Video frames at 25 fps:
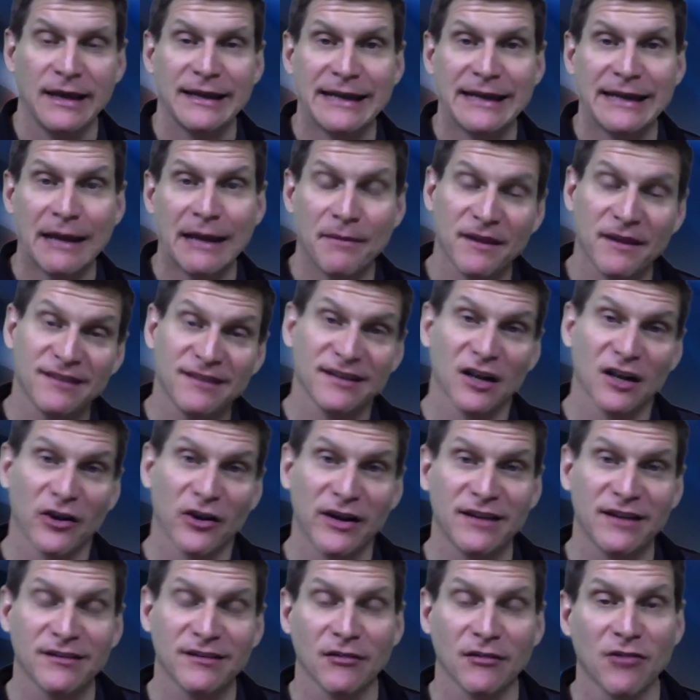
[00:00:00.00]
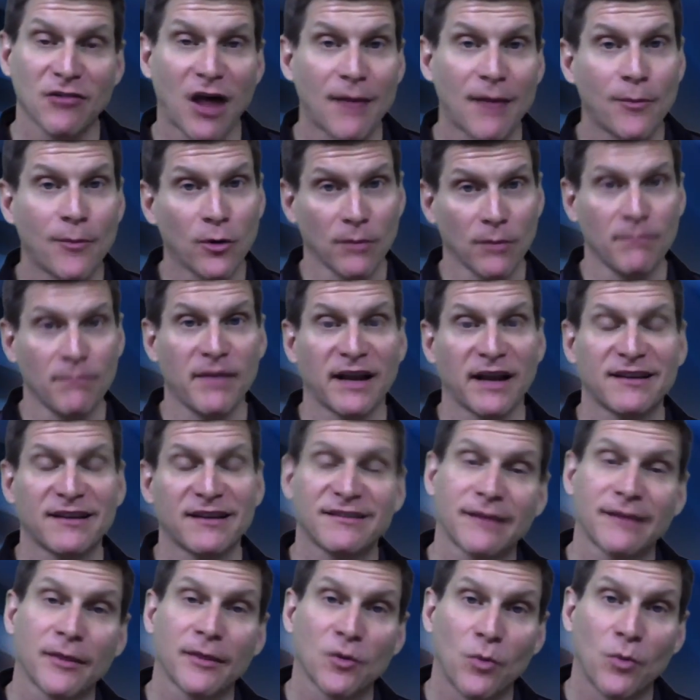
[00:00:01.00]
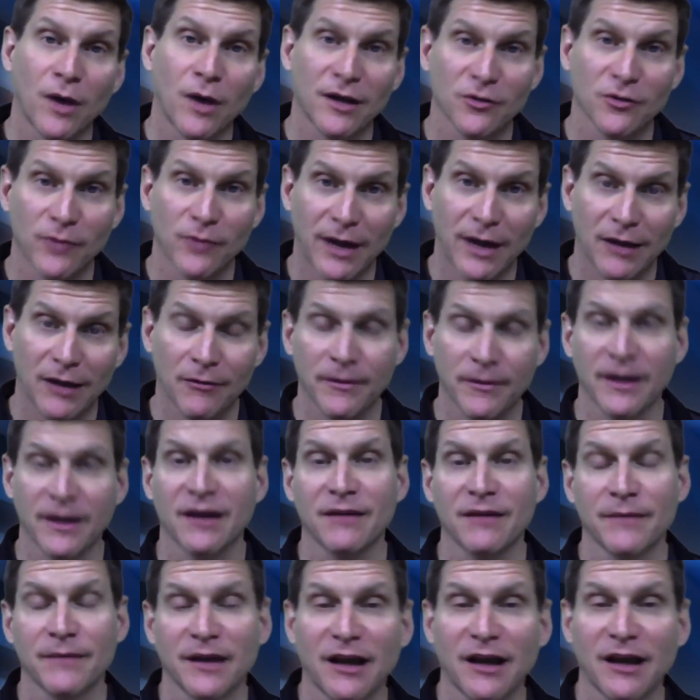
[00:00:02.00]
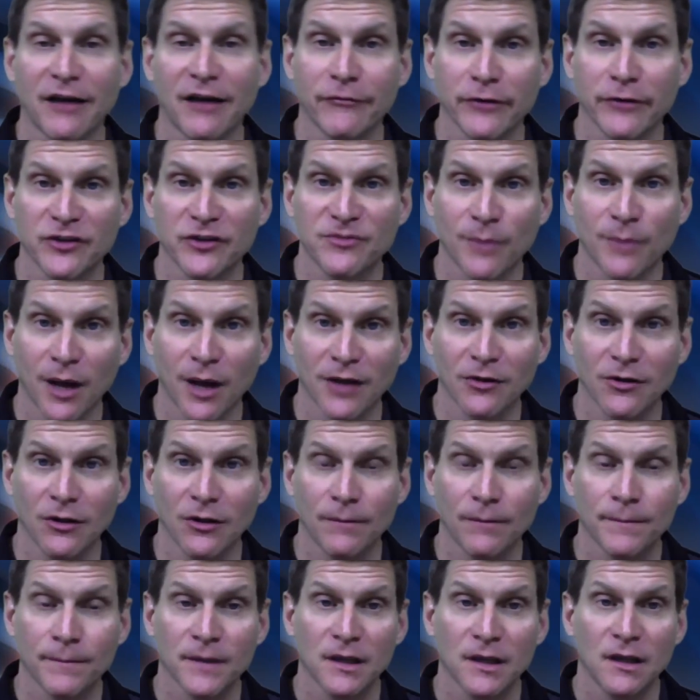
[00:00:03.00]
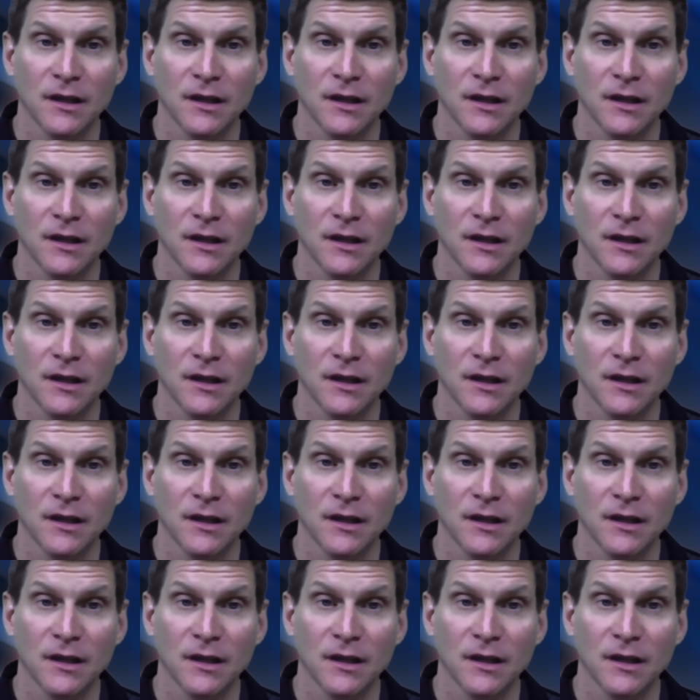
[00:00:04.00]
Now this area is a lot more mixed than the one around the coverage model.